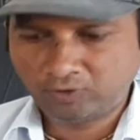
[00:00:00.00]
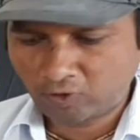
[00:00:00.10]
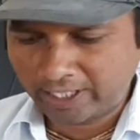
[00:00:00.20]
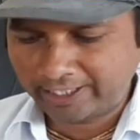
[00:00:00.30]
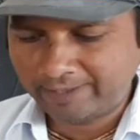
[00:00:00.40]

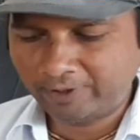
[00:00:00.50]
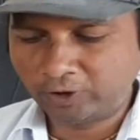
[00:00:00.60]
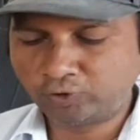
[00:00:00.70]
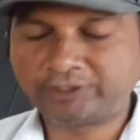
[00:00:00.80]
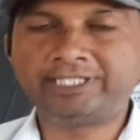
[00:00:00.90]
you are
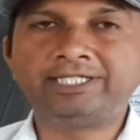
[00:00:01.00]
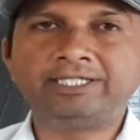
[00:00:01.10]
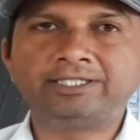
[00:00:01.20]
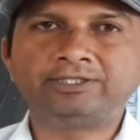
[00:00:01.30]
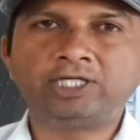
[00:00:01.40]
able to
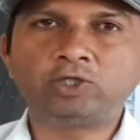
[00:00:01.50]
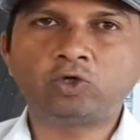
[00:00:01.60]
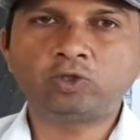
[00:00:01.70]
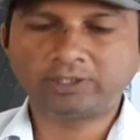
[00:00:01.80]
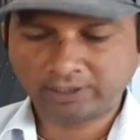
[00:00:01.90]
see the
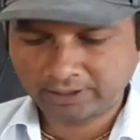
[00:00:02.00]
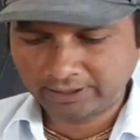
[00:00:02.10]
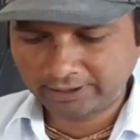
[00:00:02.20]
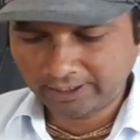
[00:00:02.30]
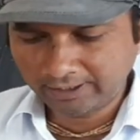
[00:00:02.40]

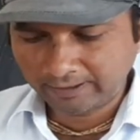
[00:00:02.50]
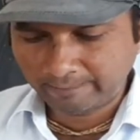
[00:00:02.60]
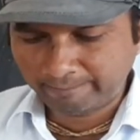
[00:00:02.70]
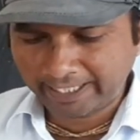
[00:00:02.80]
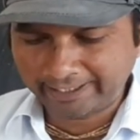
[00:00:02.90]
growth in
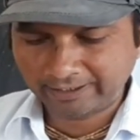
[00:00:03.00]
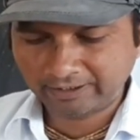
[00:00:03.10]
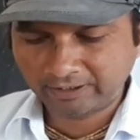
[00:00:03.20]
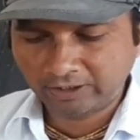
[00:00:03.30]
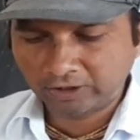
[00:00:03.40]
the
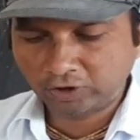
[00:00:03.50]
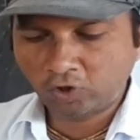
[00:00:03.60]
plant.